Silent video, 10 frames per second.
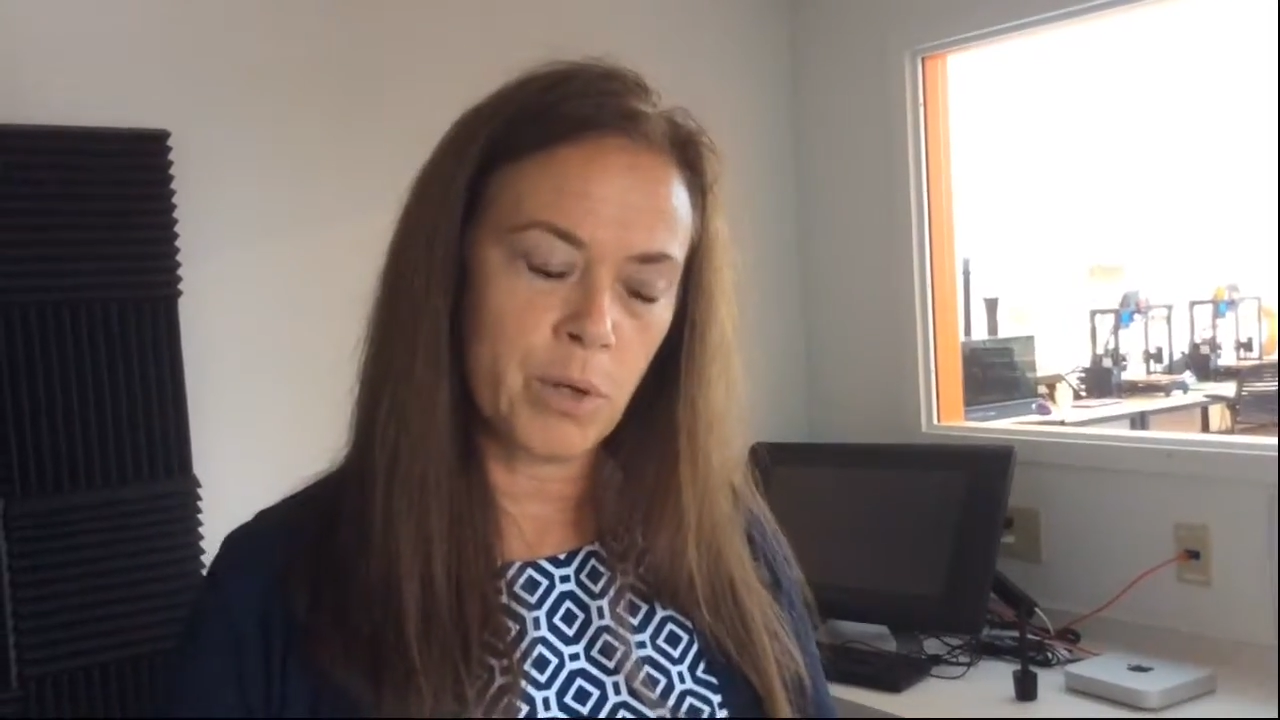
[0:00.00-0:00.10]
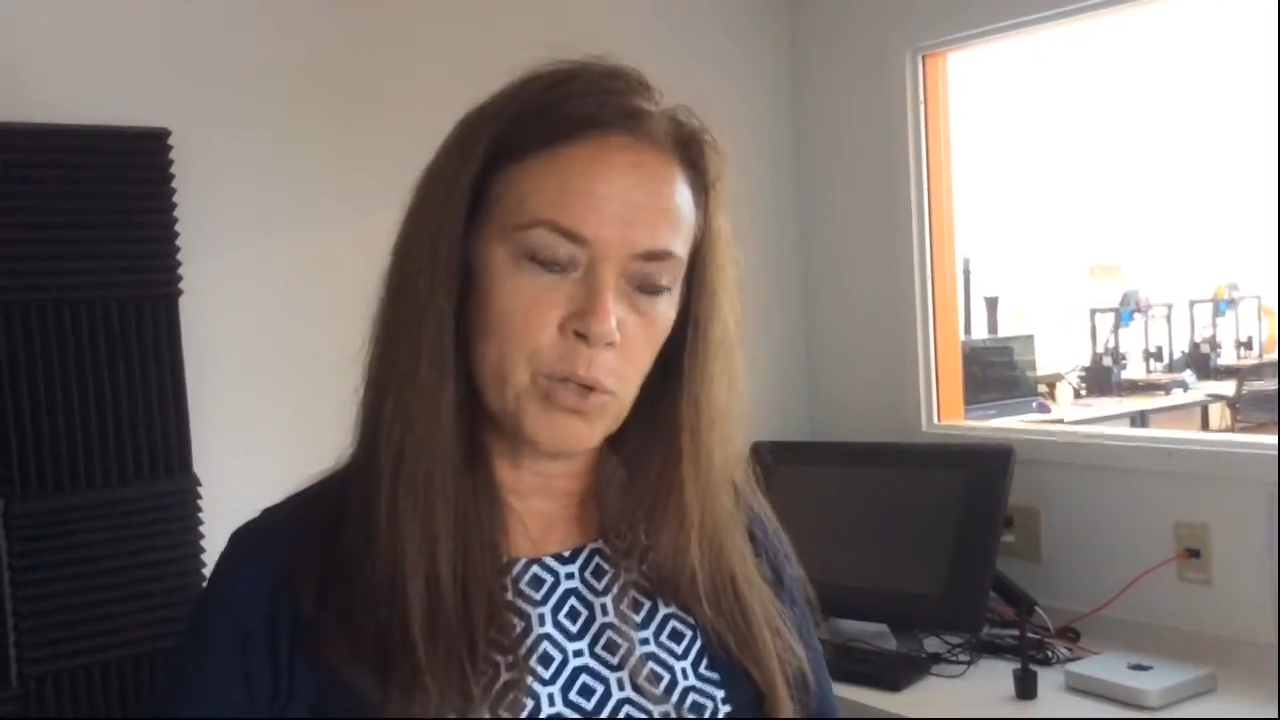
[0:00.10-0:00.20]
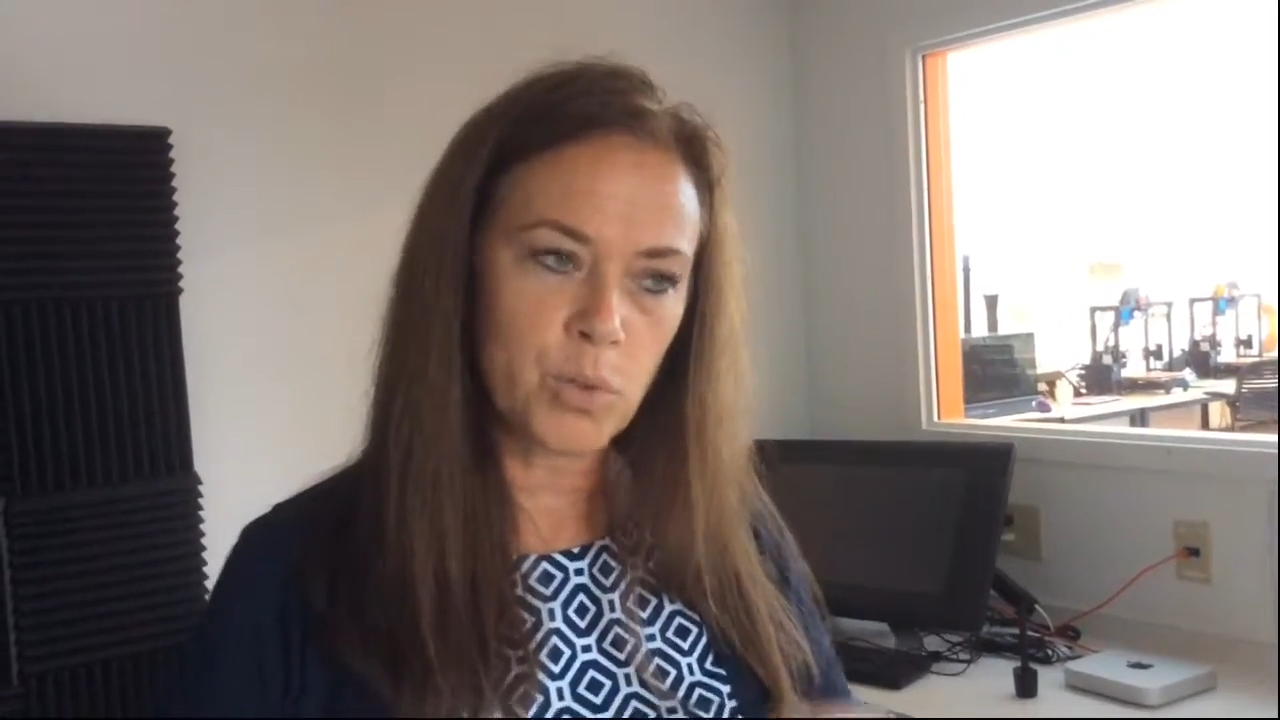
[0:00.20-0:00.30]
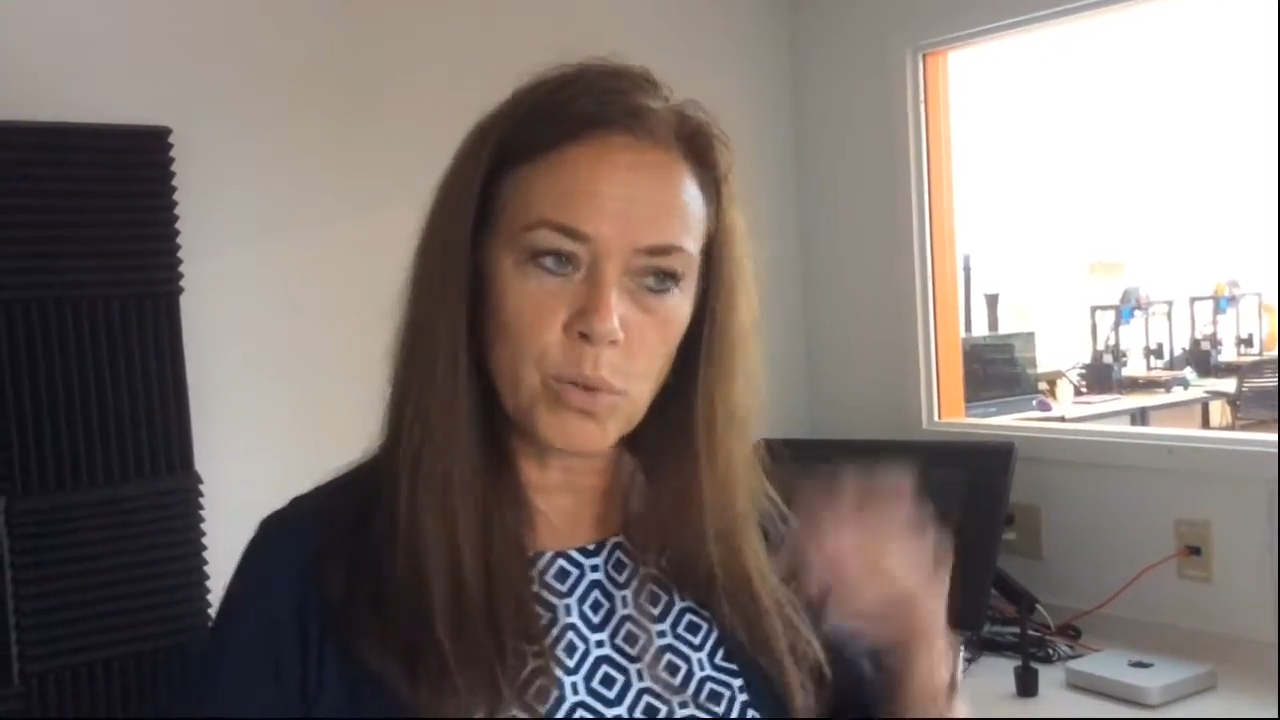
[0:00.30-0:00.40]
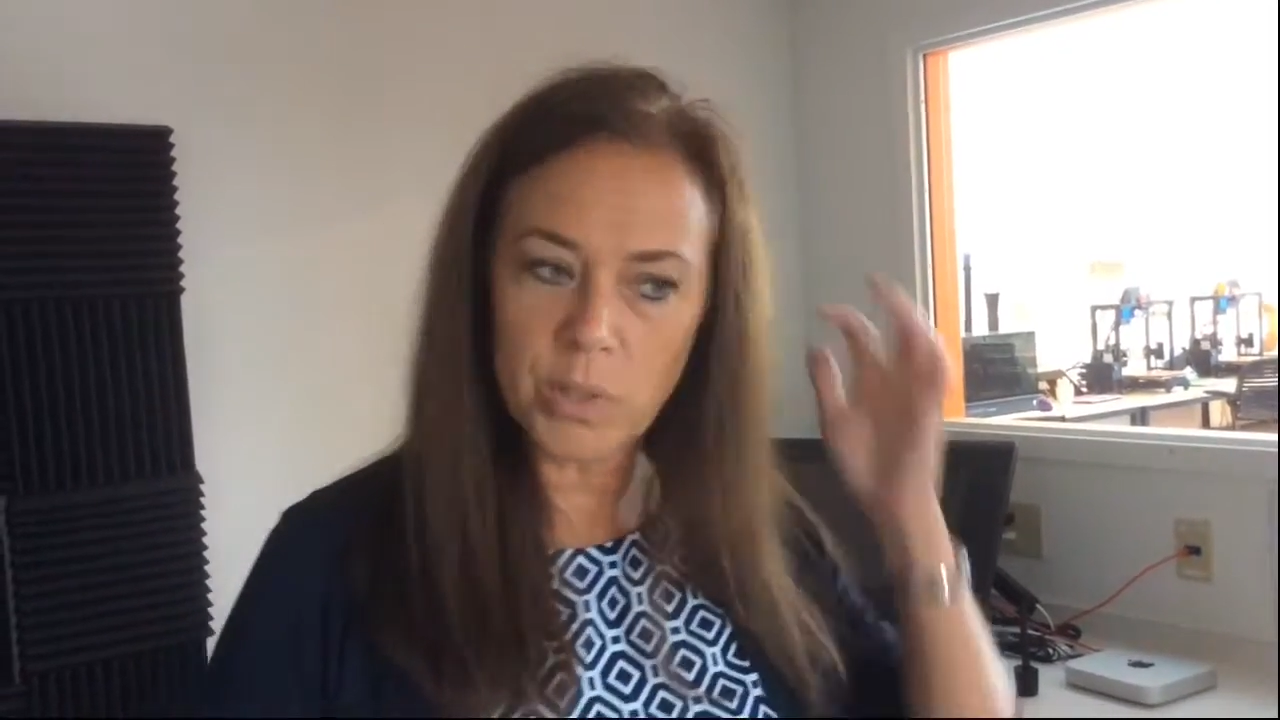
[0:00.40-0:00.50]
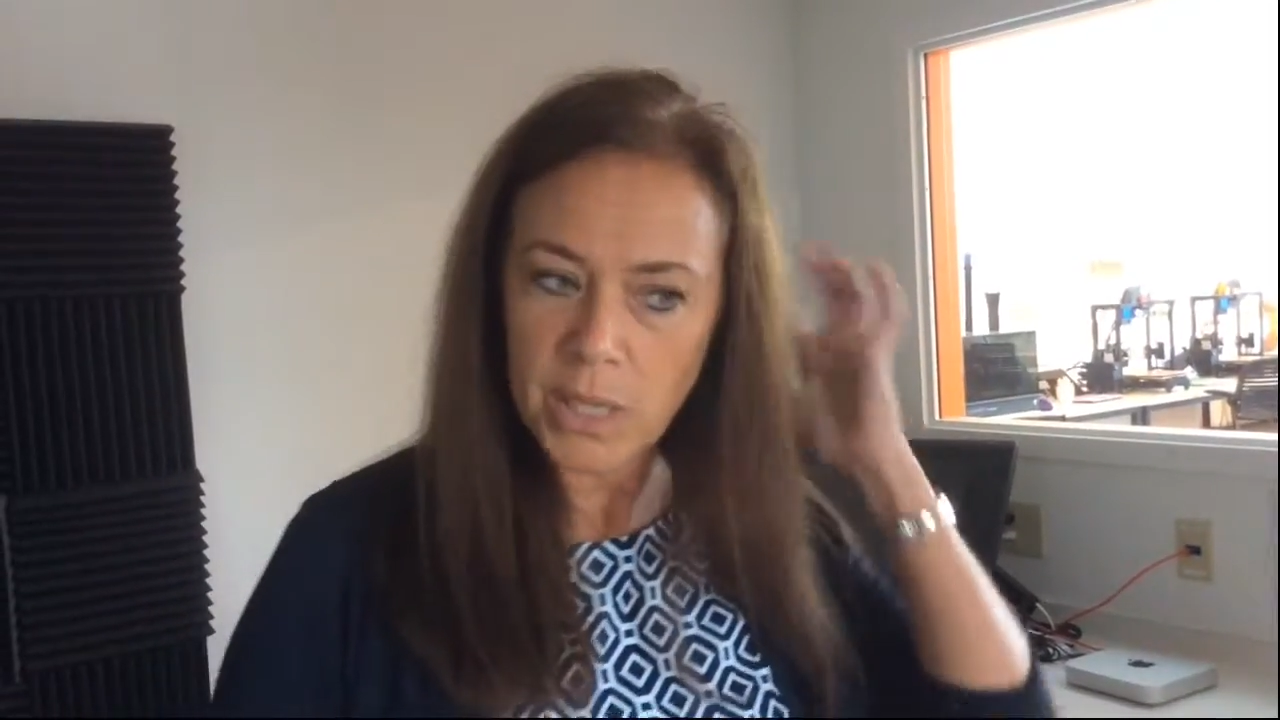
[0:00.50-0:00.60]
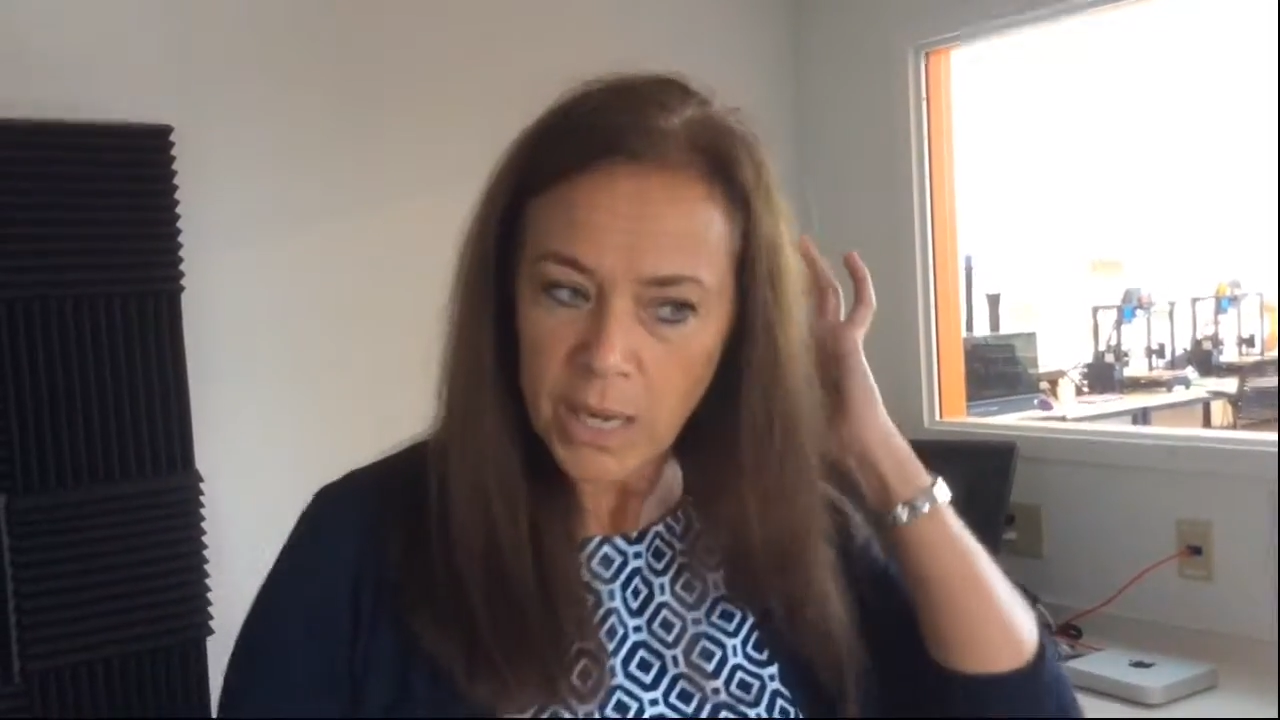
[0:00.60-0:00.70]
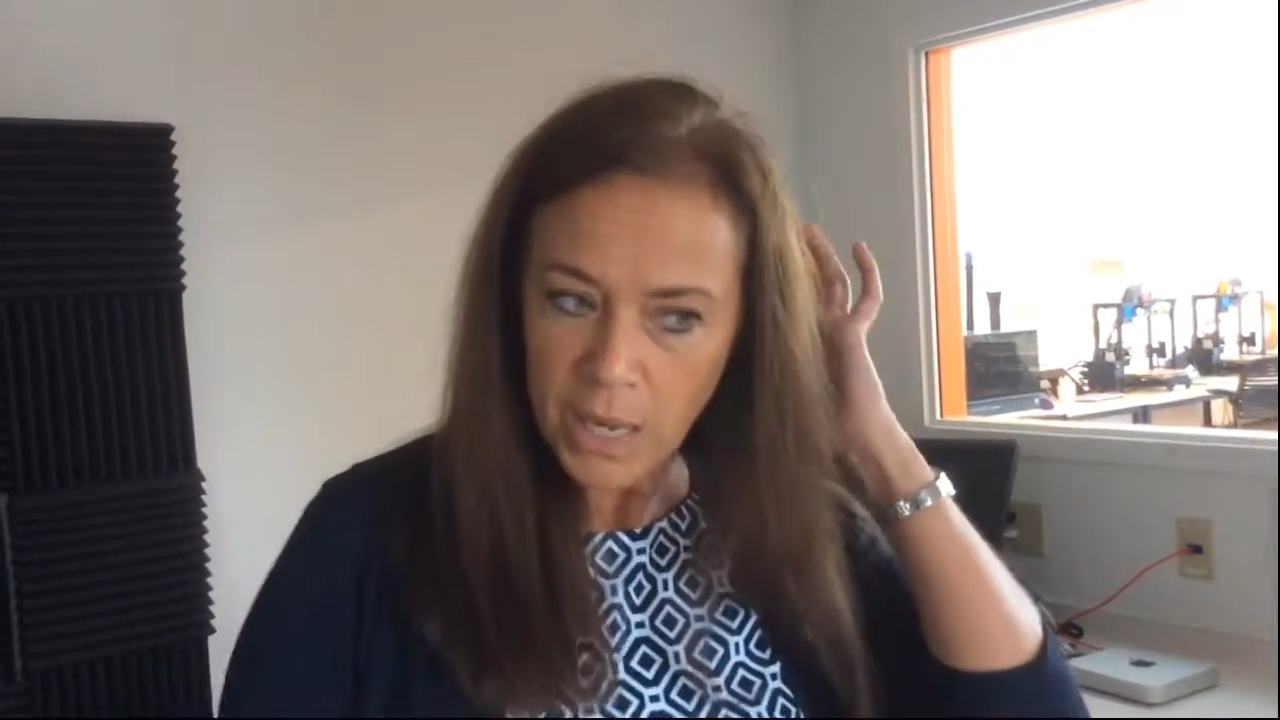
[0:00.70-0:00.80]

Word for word: our schools.